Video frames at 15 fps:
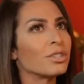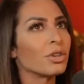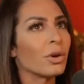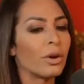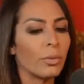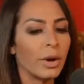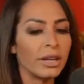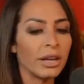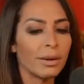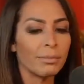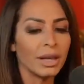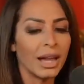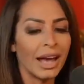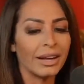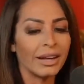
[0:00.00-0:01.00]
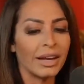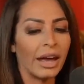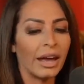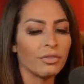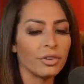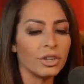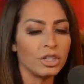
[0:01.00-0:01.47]
So I went and I applied
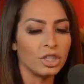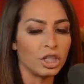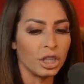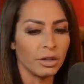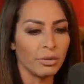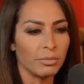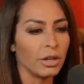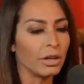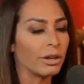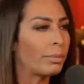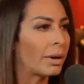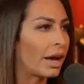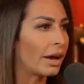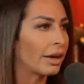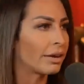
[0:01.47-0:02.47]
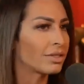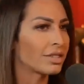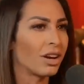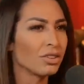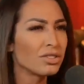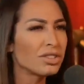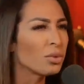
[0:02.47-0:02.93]
at every gym nearby, and I was
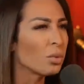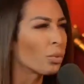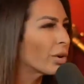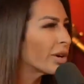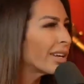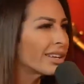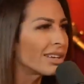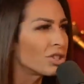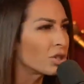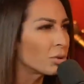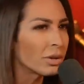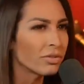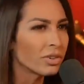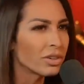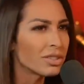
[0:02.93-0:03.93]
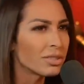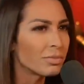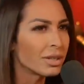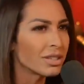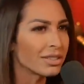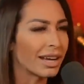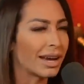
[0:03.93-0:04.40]
like, I'll just start working at a gym at first
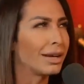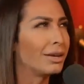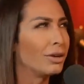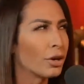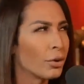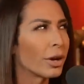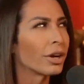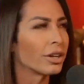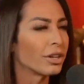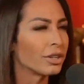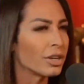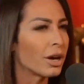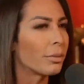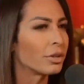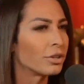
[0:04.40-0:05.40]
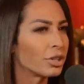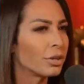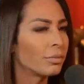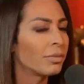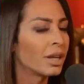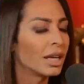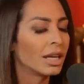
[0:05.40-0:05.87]
because like I know I could get a job at a
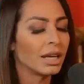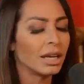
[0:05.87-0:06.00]
gym,